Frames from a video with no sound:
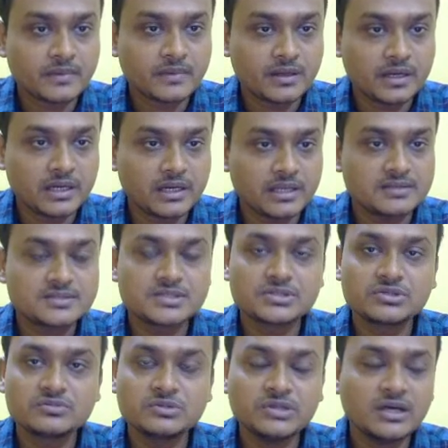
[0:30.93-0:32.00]
And in this
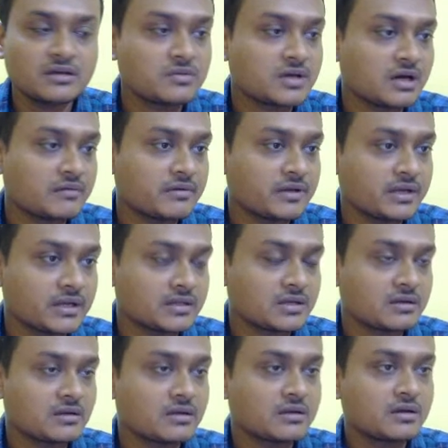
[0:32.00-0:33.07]
video, I will be covering
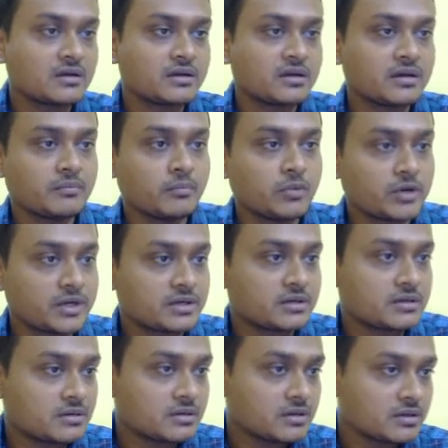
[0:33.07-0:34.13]
another
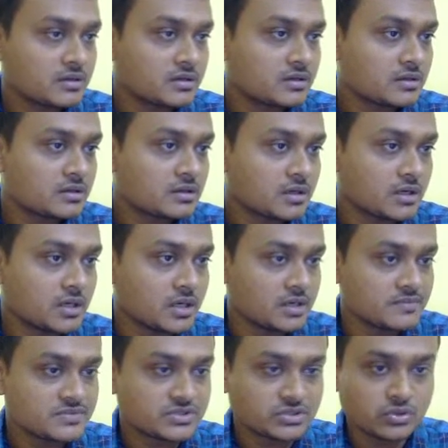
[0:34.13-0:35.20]
important
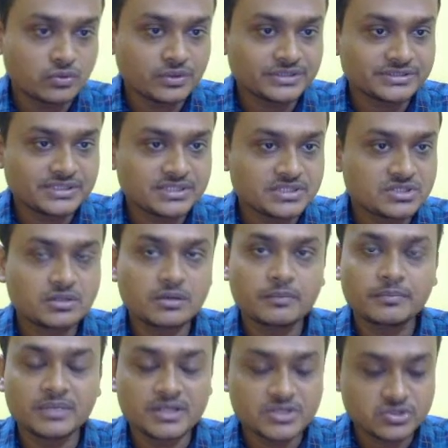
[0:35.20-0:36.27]
MCQ questions.
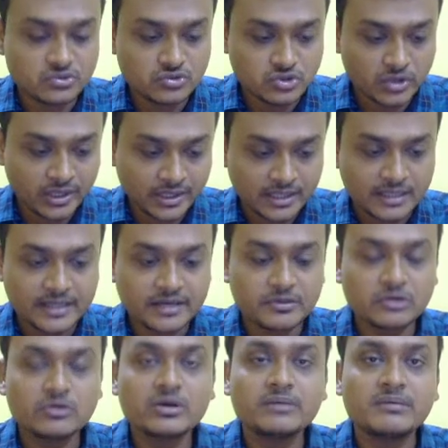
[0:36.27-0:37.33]
Please do join and let
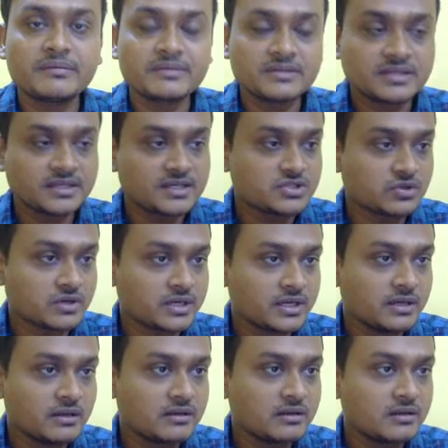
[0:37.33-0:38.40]
me know if everything is
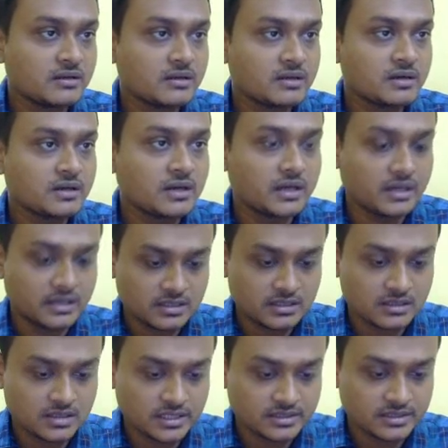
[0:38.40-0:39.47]
okay.
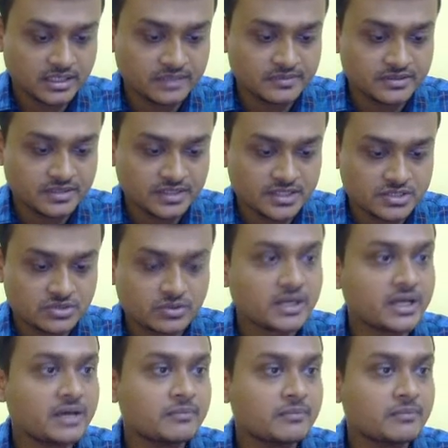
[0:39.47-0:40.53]
And I think everything is
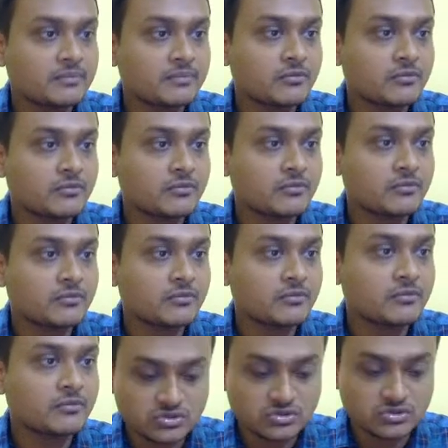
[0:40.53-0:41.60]
okay. I am audible and
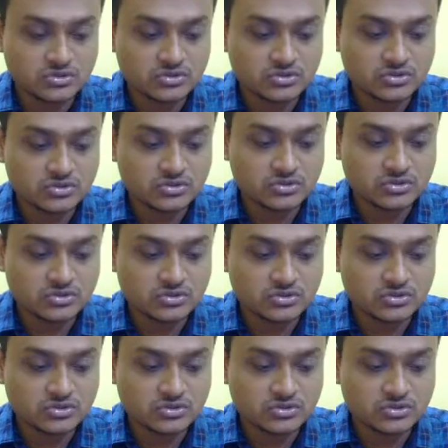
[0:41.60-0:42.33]
visible to all of you.